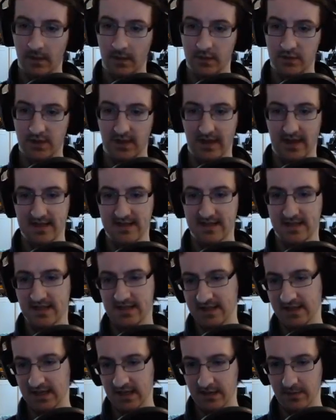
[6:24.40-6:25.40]
that last hit's
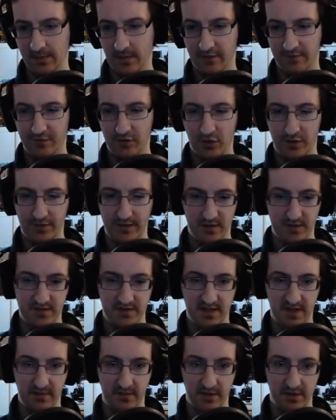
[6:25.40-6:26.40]
hitting about 4,000
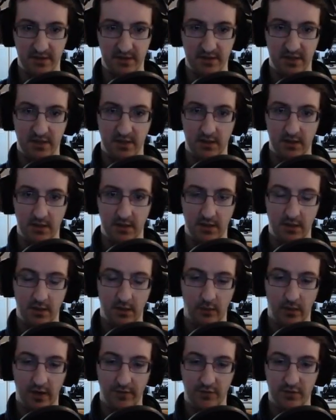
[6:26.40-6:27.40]
damage.
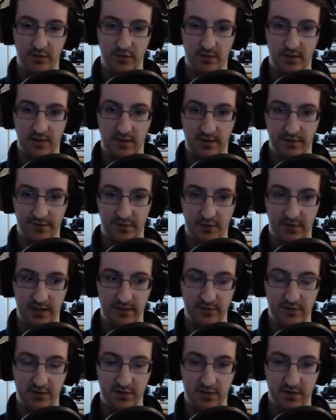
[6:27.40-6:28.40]
Where if we do the full
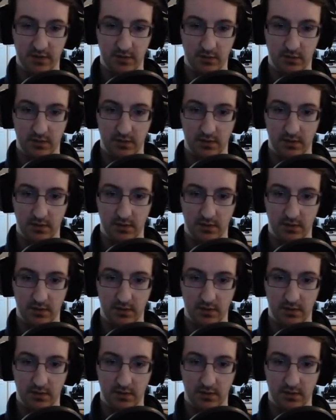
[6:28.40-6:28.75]
level 2,